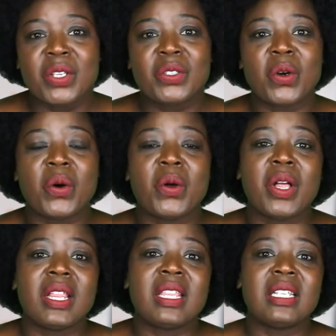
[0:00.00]
So
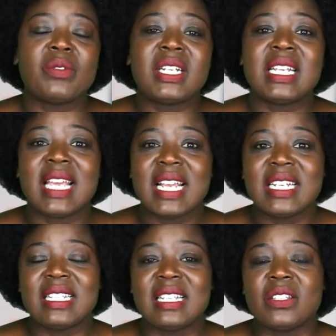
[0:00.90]
these rating
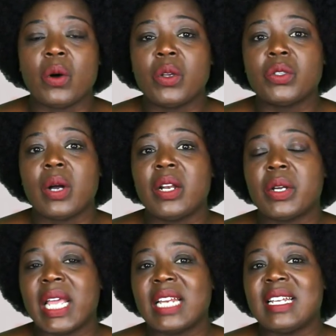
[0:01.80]
agencies also
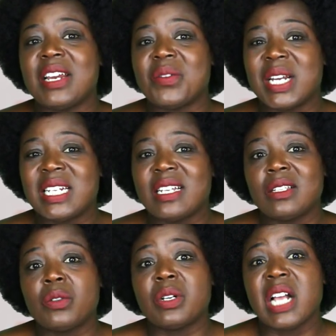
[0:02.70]
allocate a
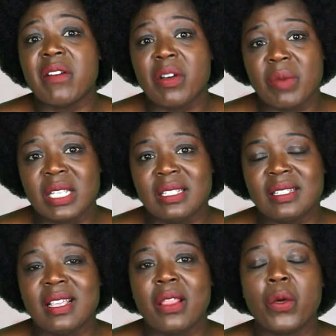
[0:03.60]
rating to
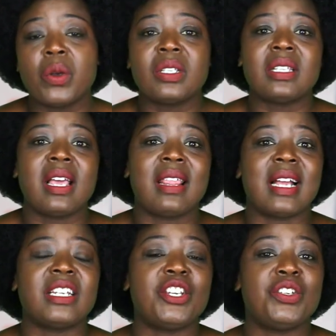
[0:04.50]
governments, those
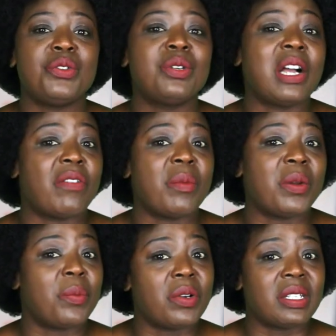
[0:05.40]
that issue
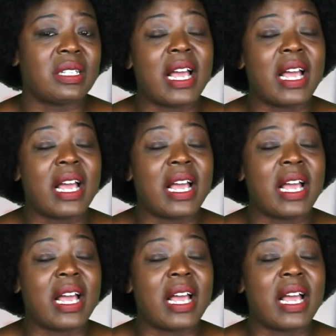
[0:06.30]
government bonds.